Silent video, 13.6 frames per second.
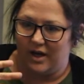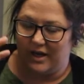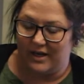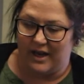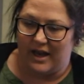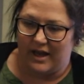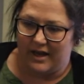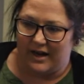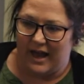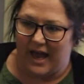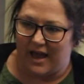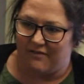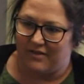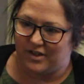in
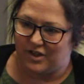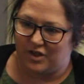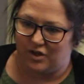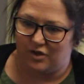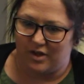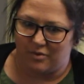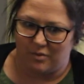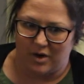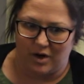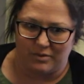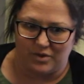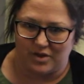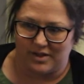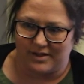half to where it
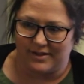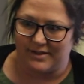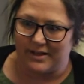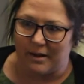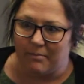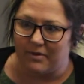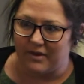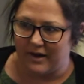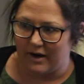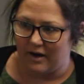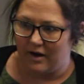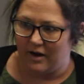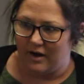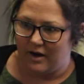was just a stump
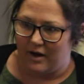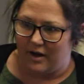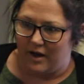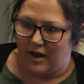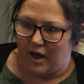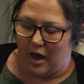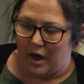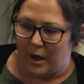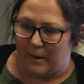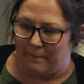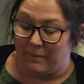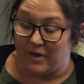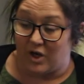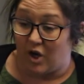there.
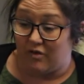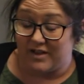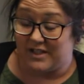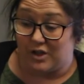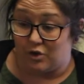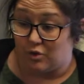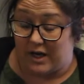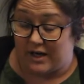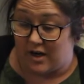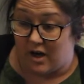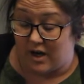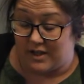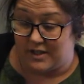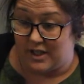But obviously you
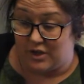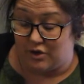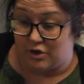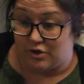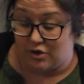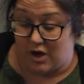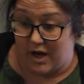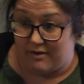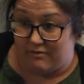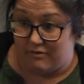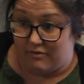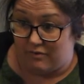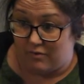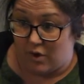cannot continue to
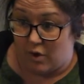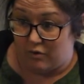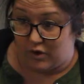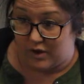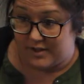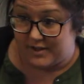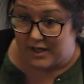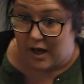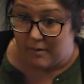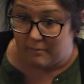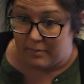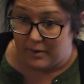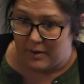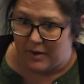drive over a
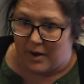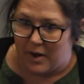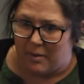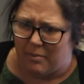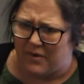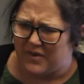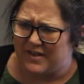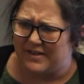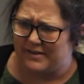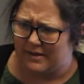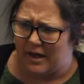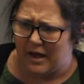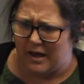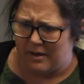stump. But the
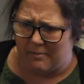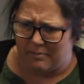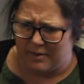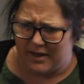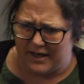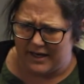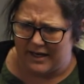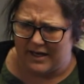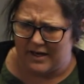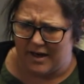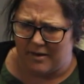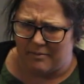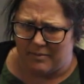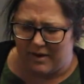stump, it ended
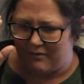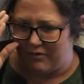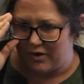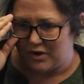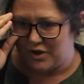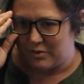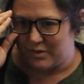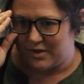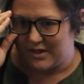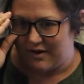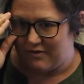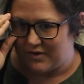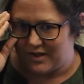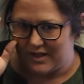up, at first it was
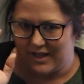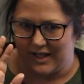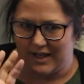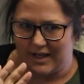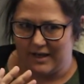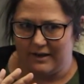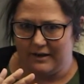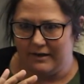definitely